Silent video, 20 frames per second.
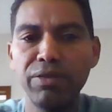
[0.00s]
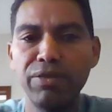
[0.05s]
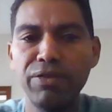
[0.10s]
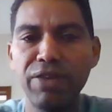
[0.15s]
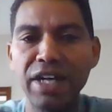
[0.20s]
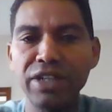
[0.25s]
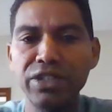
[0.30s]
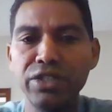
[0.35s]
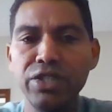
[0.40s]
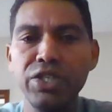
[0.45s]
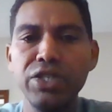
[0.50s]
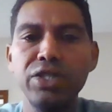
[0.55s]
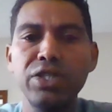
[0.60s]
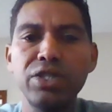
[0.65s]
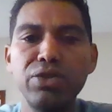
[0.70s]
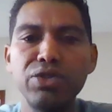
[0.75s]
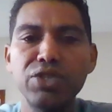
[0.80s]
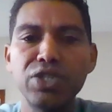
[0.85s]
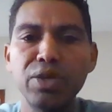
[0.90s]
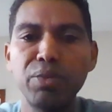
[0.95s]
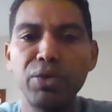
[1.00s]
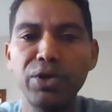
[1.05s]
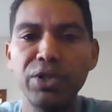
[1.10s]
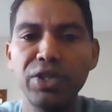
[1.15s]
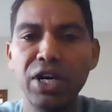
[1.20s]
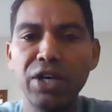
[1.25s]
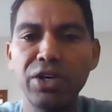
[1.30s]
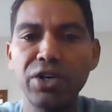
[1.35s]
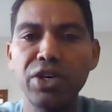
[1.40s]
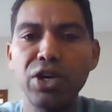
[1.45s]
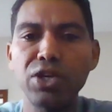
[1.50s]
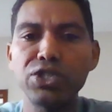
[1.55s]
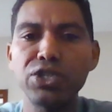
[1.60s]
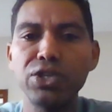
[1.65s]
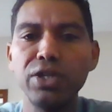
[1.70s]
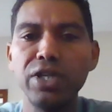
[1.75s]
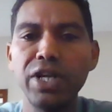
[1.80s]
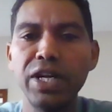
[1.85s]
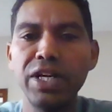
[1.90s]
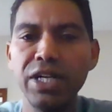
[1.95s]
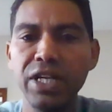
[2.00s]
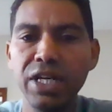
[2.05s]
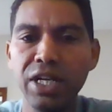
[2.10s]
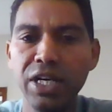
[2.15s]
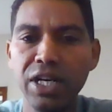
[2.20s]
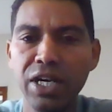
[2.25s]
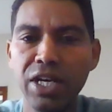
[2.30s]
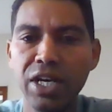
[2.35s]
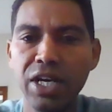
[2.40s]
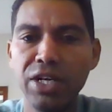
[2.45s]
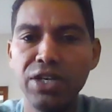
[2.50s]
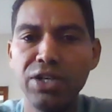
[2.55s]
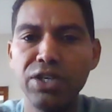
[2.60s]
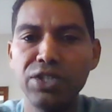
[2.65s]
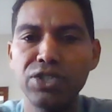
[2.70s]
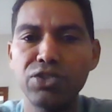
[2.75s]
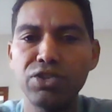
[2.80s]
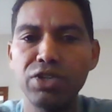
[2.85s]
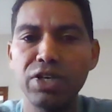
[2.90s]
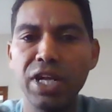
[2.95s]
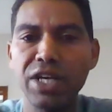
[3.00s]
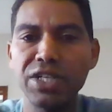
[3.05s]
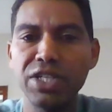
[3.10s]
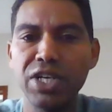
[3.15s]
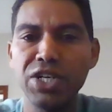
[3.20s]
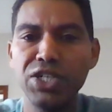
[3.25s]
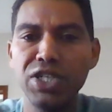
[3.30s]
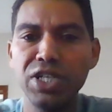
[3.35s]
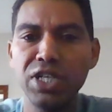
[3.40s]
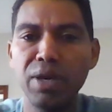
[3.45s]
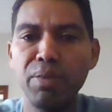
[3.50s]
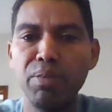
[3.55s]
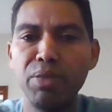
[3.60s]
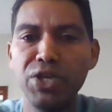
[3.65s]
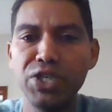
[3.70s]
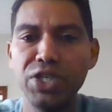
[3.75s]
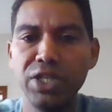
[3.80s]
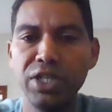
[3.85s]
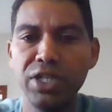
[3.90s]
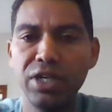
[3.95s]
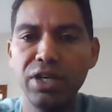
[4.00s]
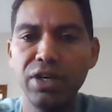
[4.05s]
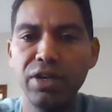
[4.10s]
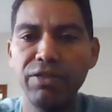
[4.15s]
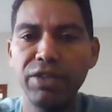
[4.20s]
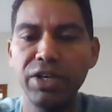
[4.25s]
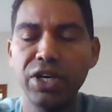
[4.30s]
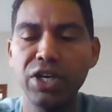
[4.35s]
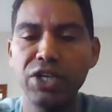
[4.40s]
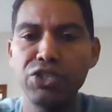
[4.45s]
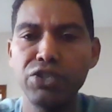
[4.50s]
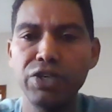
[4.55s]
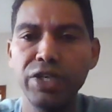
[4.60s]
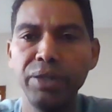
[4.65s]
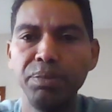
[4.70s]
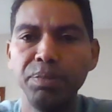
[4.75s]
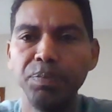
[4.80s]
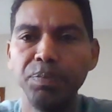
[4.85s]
factories to support the agricultural-led industrialization ambition of the country.